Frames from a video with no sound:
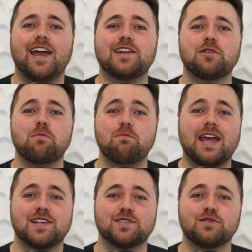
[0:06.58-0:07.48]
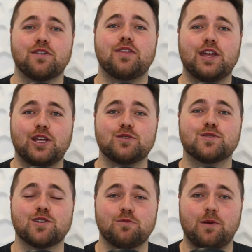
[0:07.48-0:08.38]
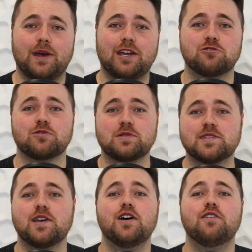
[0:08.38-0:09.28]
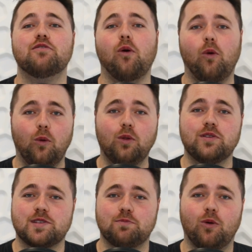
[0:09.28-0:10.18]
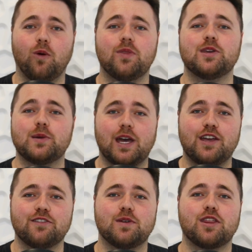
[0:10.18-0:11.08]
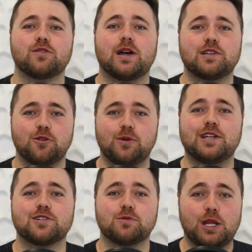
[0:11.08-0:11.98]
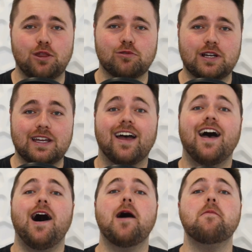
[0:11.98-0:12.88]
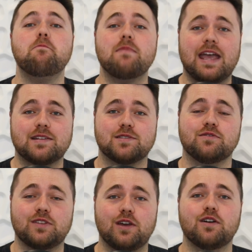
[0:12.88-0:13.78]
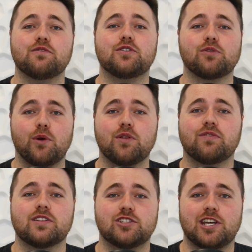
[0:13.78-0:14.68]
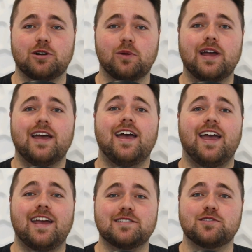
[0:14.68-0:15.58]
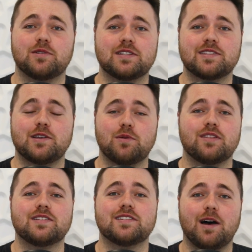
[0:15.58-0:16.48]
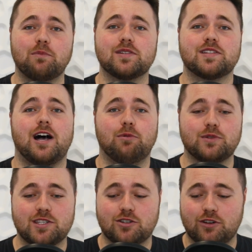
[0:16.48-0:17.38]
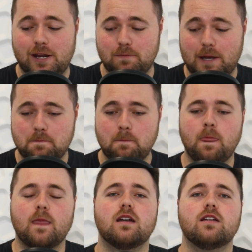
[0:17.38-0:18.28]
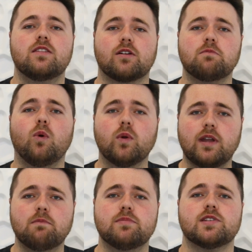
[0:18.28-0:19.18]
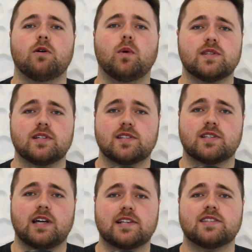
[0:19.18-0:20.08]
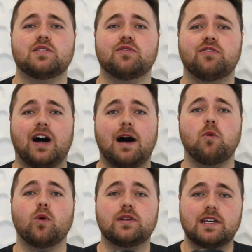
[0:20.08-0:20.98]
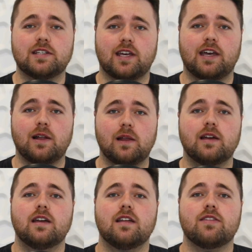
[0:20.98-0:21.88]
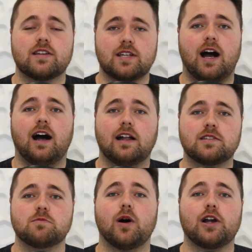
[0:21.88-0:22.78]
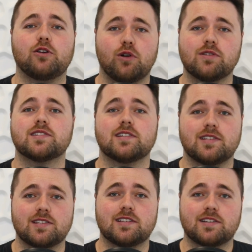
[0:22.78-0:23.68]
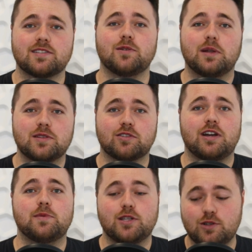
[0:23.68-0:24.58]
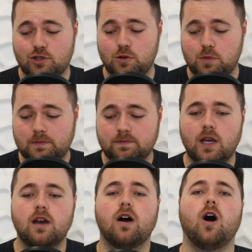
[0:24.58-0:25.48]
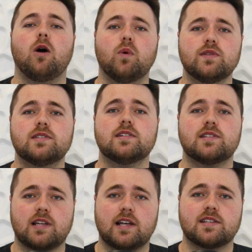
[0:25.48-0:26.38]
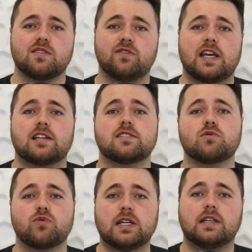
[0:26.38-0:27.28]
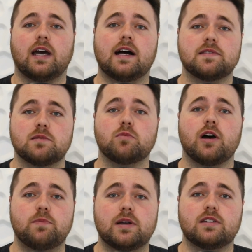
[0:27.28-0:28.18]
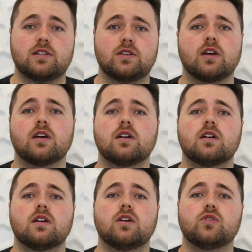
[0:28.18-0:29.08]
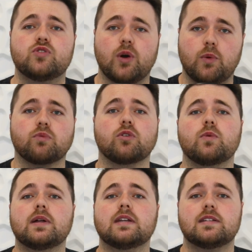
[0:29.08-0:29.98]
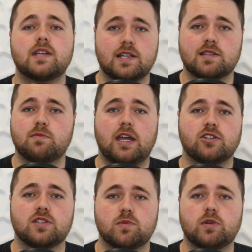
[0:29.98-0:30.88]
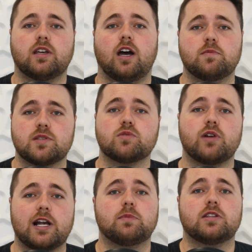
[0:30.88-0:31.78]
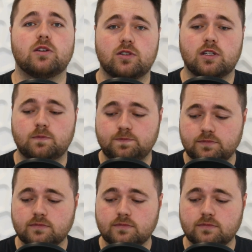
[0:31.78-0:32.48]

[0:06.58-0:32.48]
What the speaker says: and a massive thank you to my patrons for all the support that you gave me throughout 2023. A massive year of growth for the channel, as you can see with these numbers up on screen, but there are more numbers I want to discuss in far more detail that aren't my growth statistics on Instagram and YouTube. I want to discuss the fact that red cards, in my opinion, don't ruin test matches when it comes to rugby union.